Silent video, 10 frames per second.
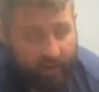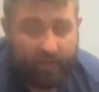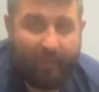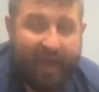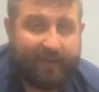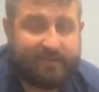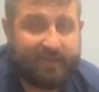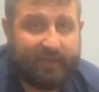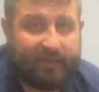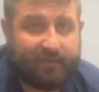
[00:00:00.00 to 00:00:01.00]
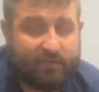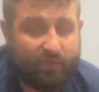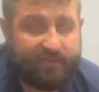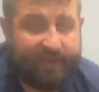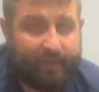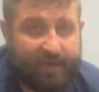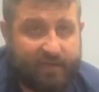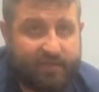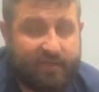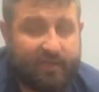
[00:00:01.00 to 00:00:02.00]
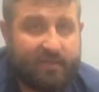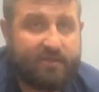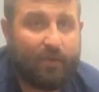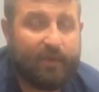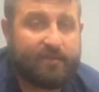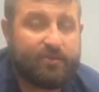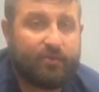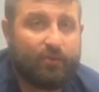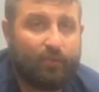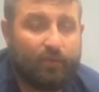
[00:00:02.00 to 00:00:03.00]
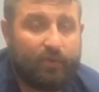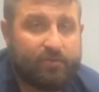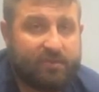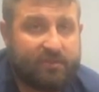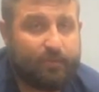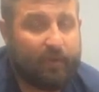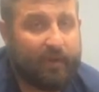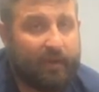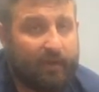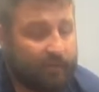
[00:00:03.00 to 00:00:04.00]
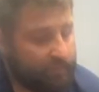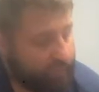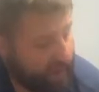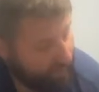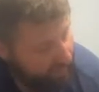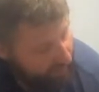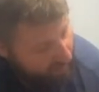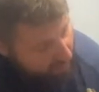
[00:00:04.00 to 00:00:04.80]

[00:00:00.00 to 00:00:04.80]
The magazine source of ammunition is going to, using spring power,